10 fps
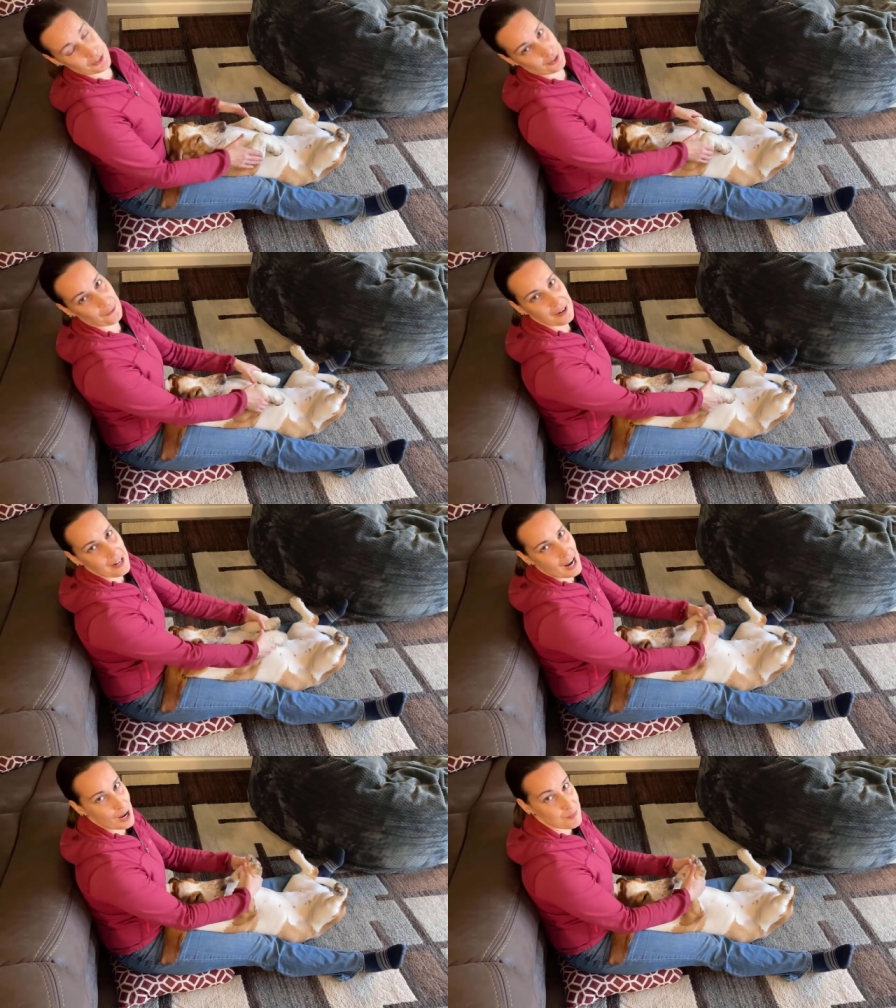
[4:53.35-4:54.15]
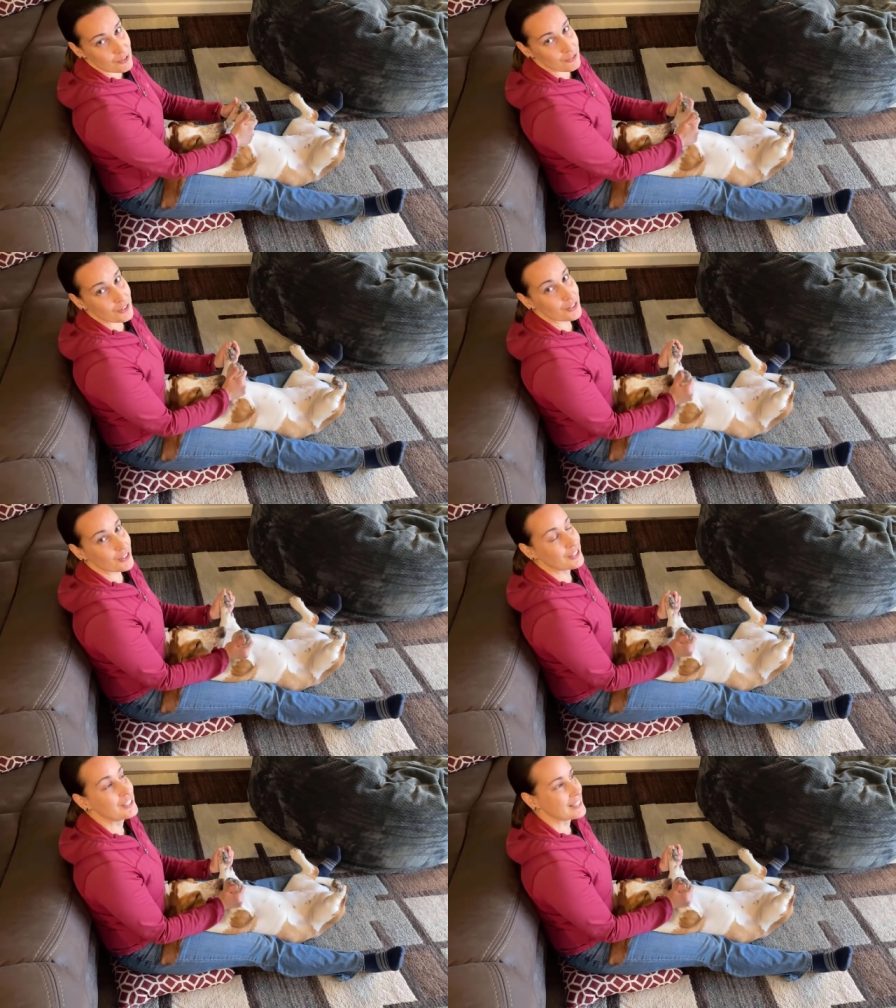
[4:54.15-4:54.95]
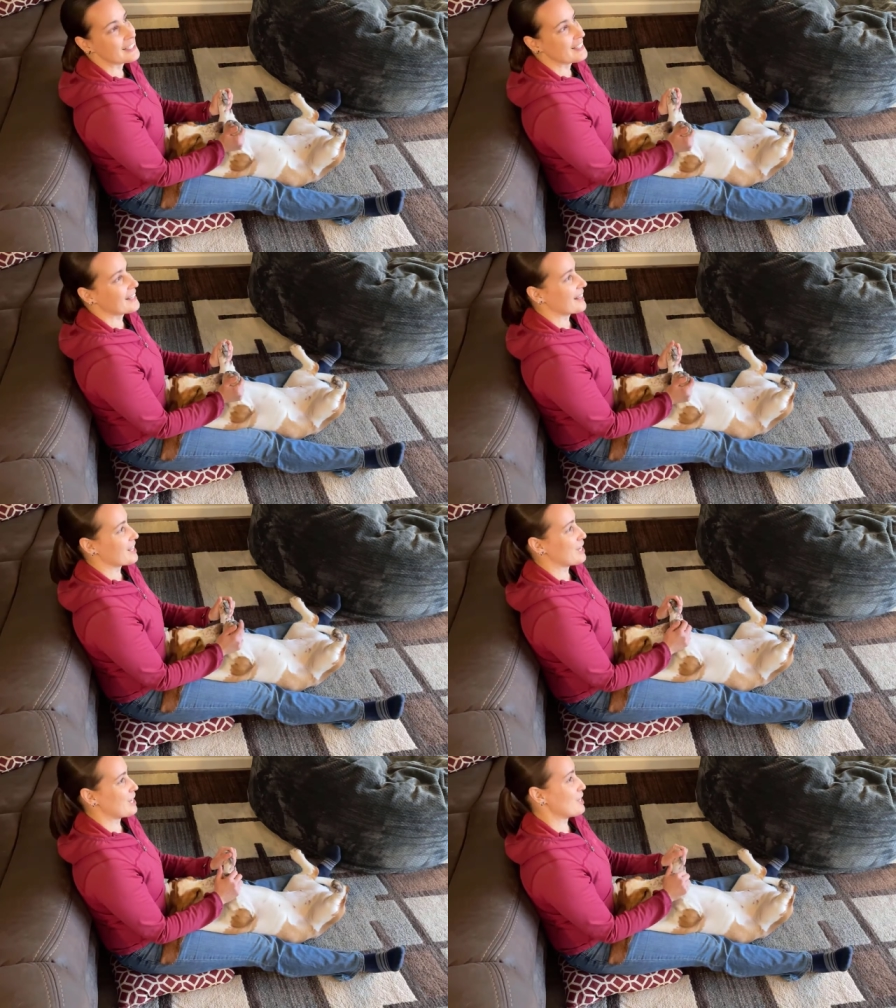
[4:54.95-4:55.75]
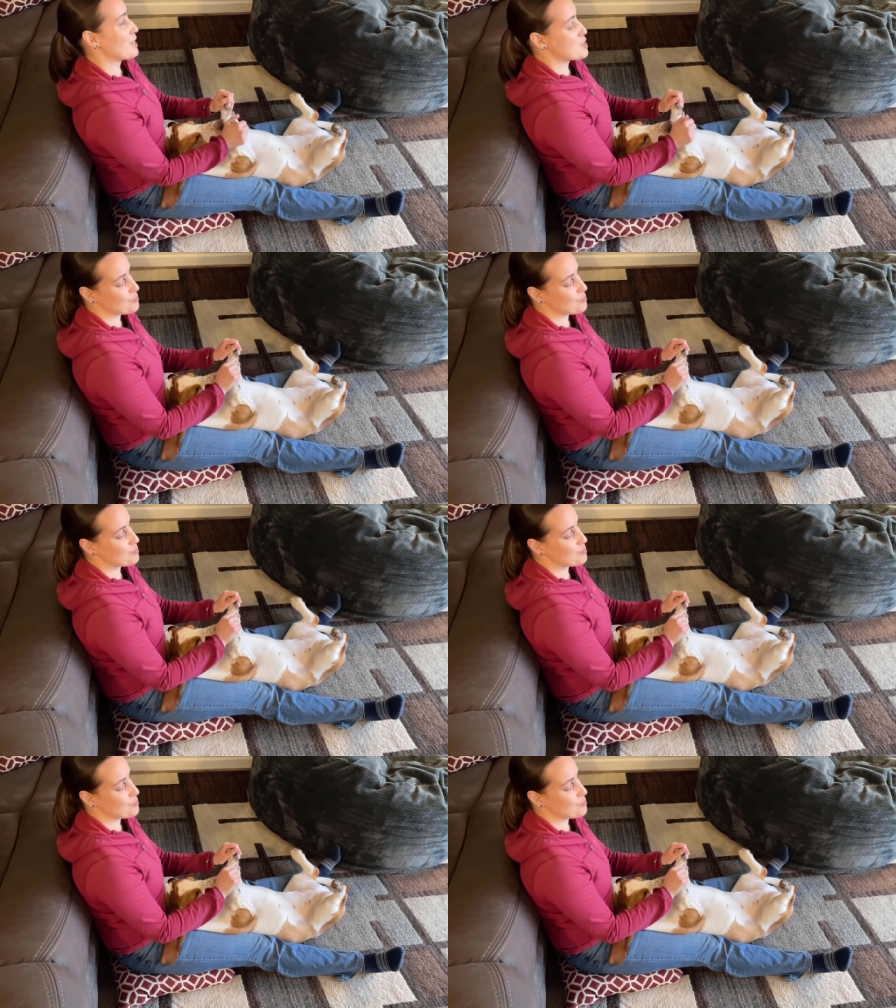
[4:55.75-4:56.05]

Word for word: So I prefer uh,